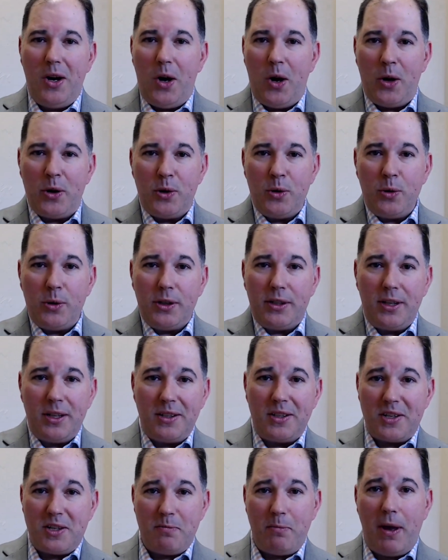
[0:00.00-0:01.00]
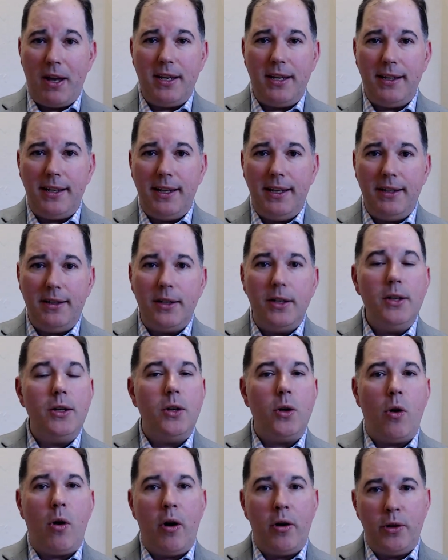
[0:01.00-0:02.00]
Are you looking to speculate
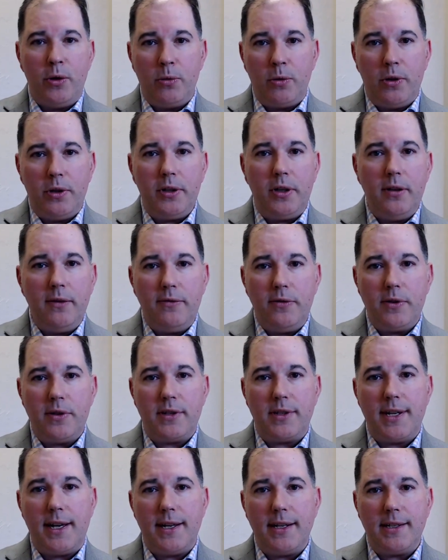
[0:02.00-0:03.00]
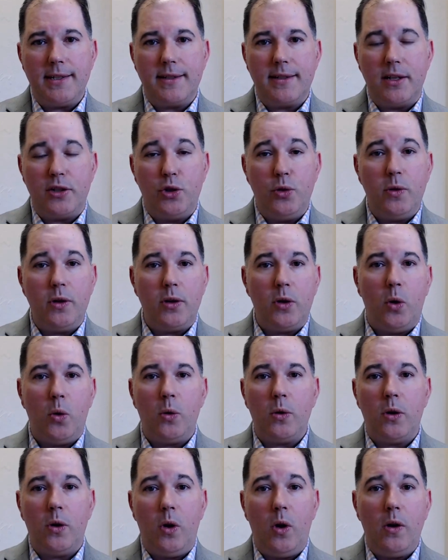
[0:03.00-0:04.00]
or are you looking for stocks that you can
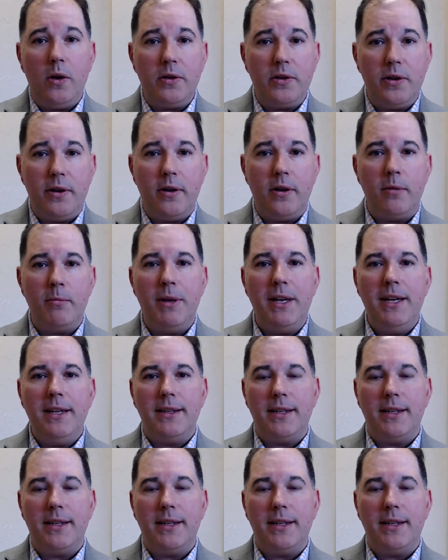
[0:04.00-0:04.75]
hold long term,